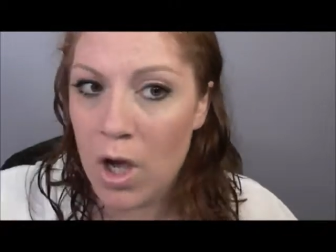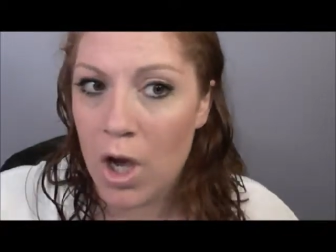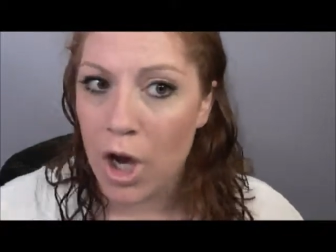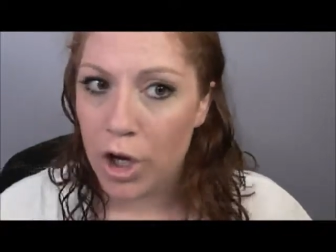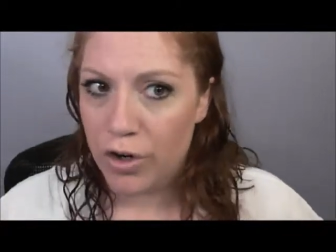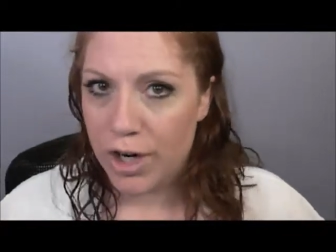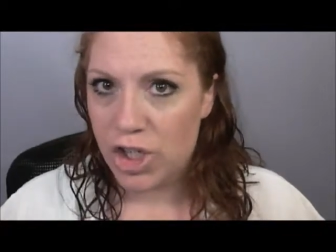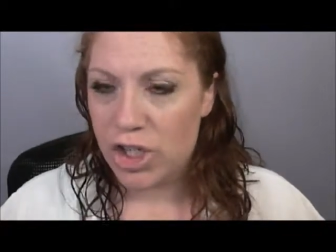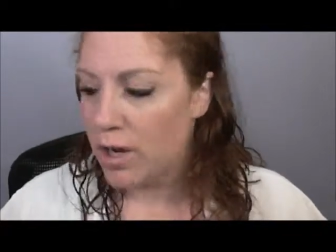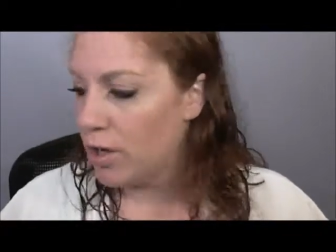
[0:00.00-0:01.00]
a gray
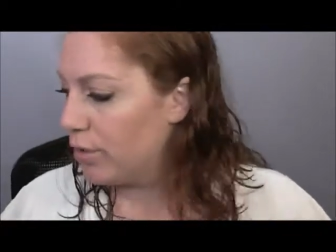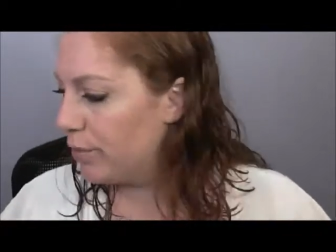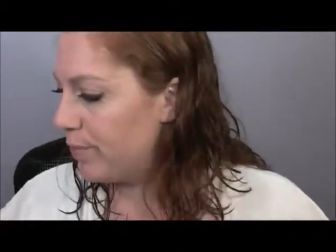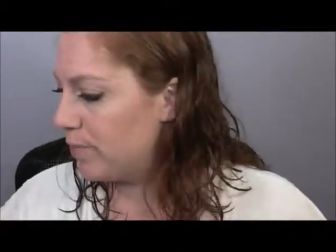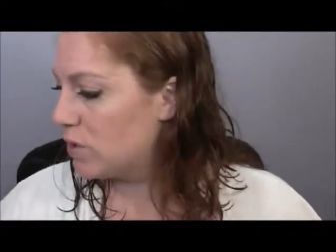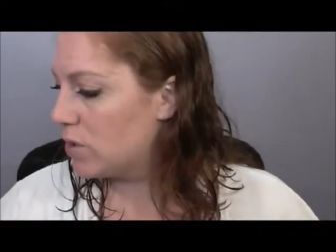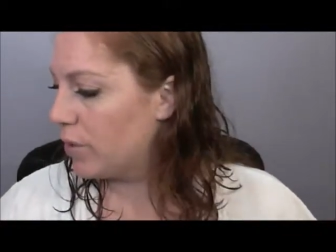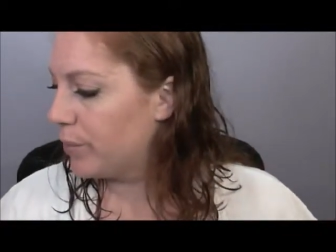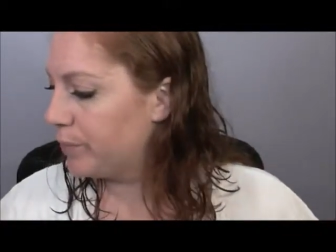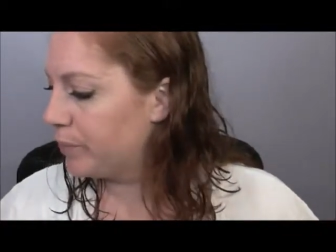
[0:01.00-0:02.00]
shadow, so
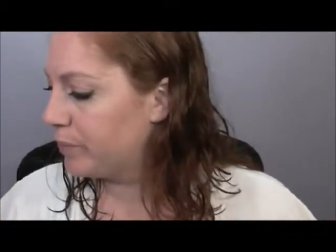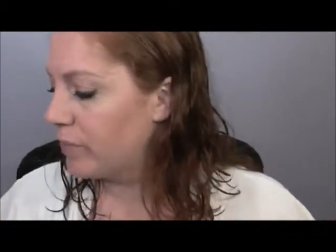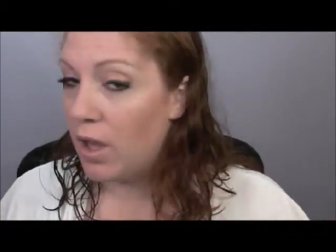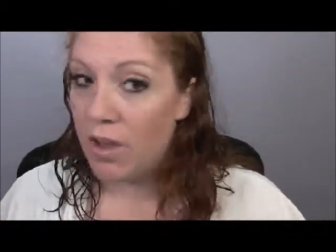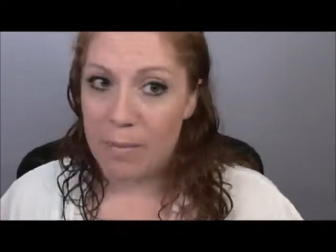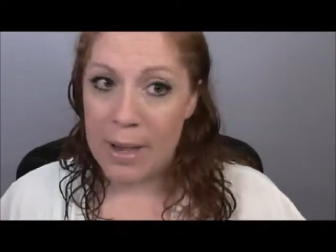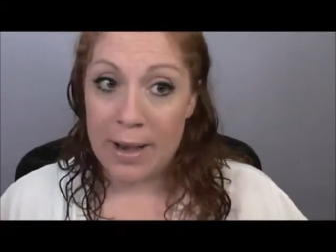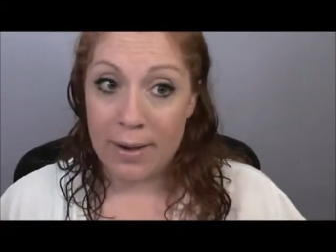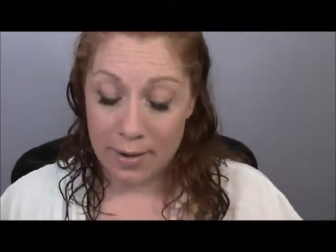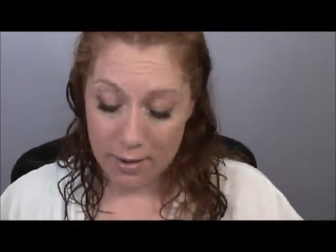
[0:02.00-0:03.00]
I have
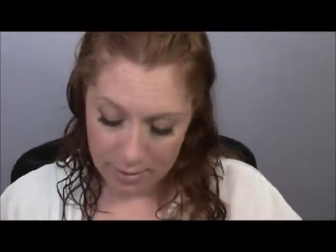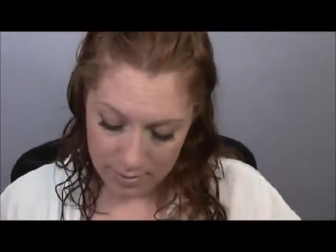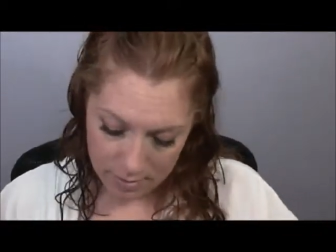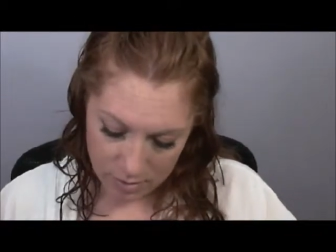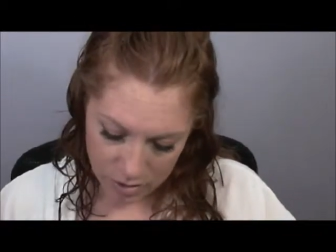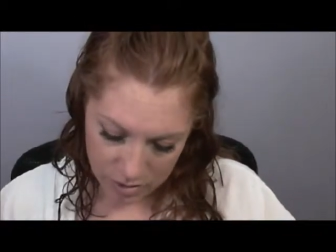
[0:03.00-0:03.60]
MAC just